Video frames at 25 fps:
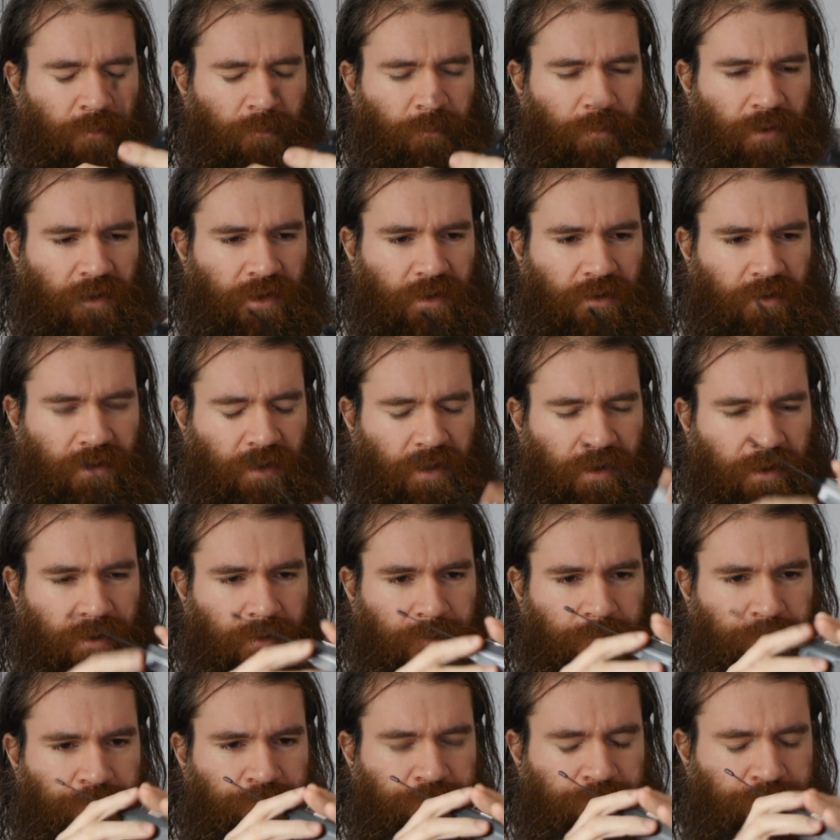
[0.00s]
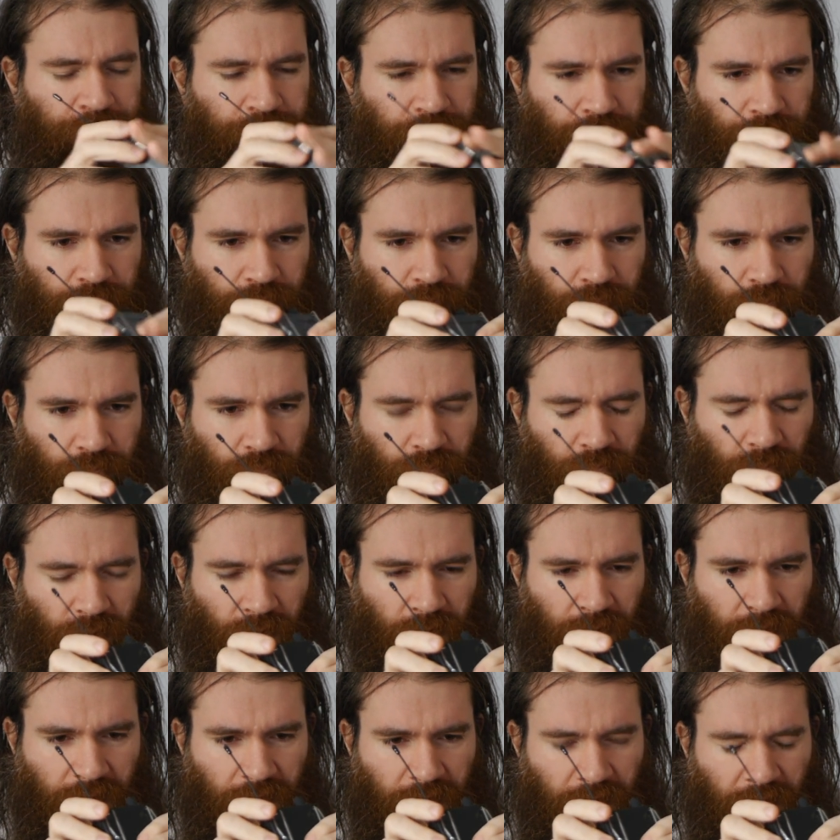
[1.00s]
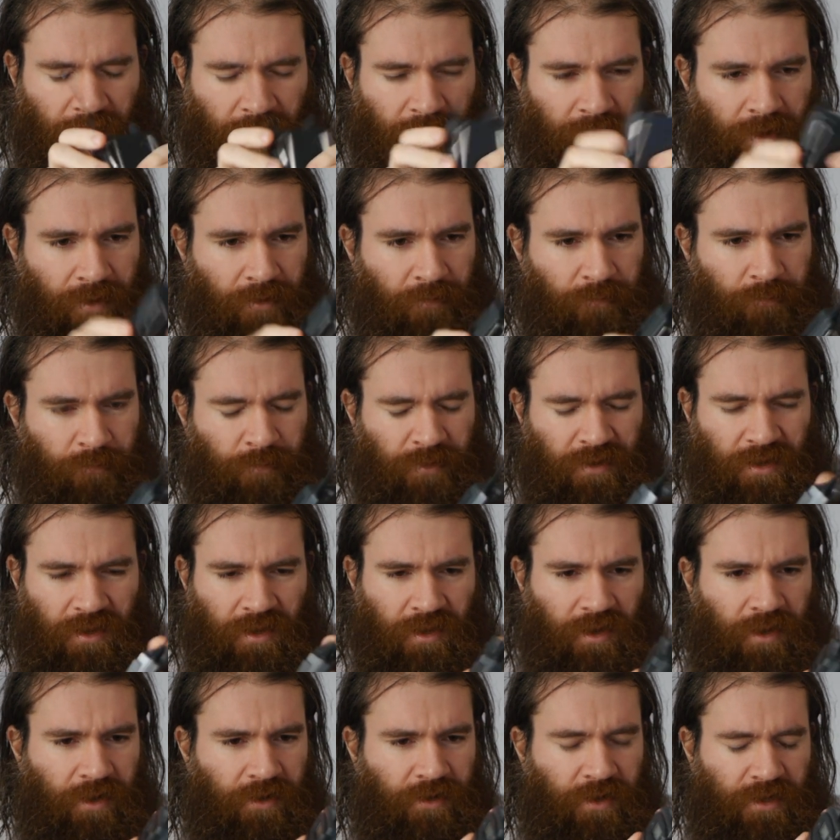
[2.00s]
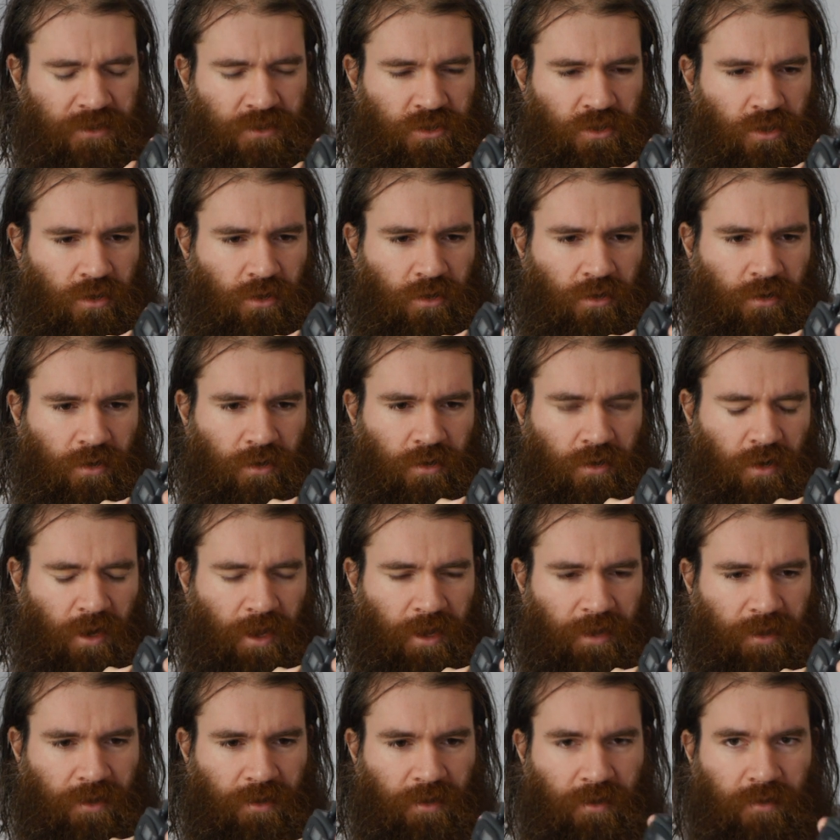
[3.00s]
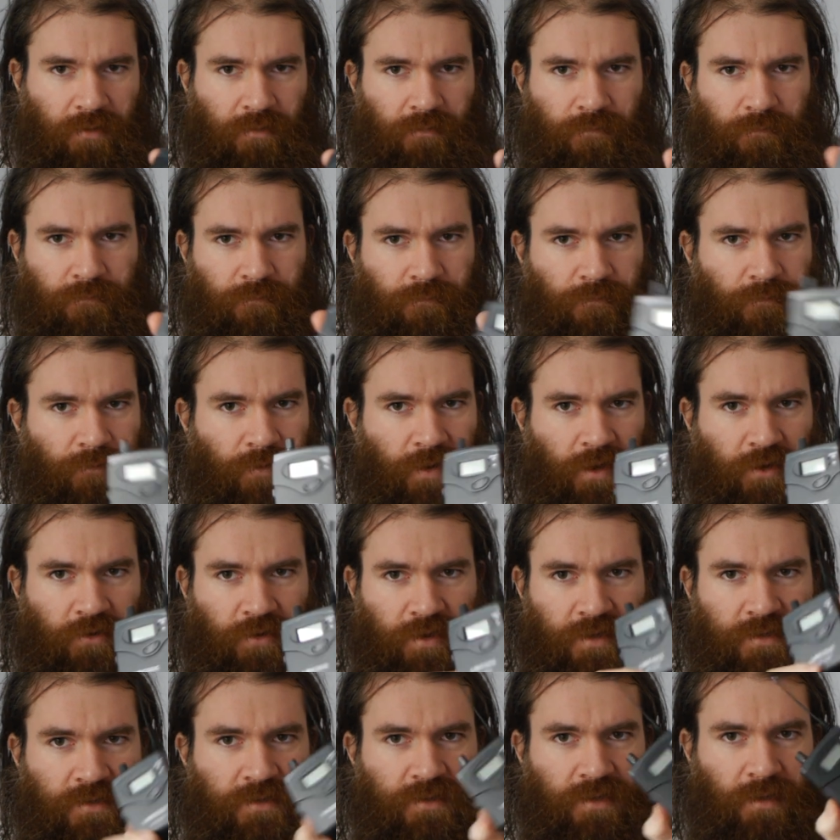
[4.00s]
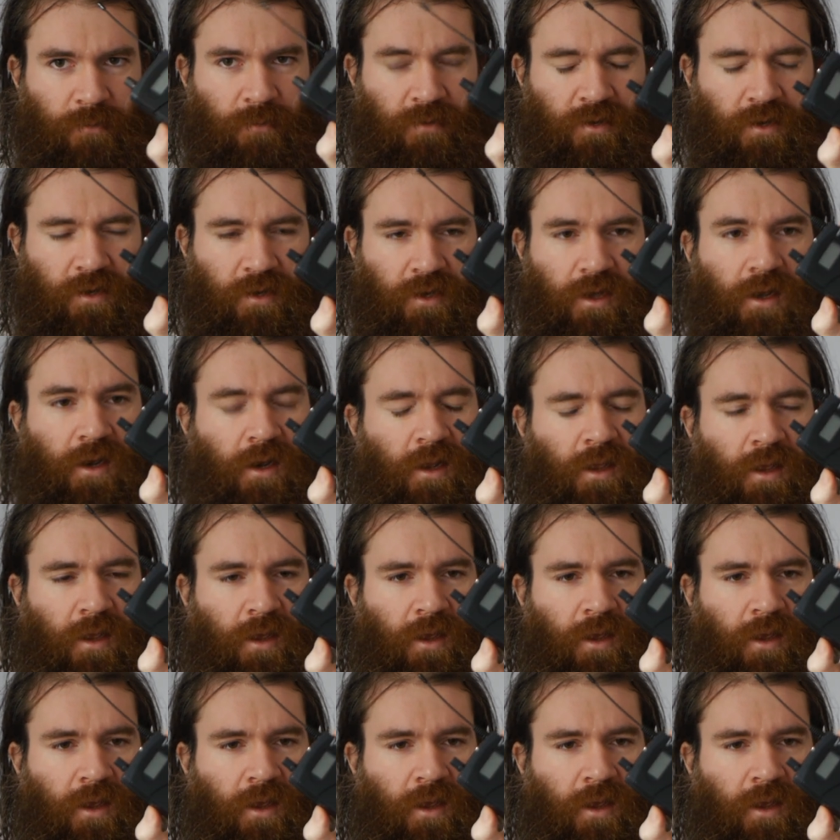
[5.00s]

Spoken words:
But yeah, it does look like very similar.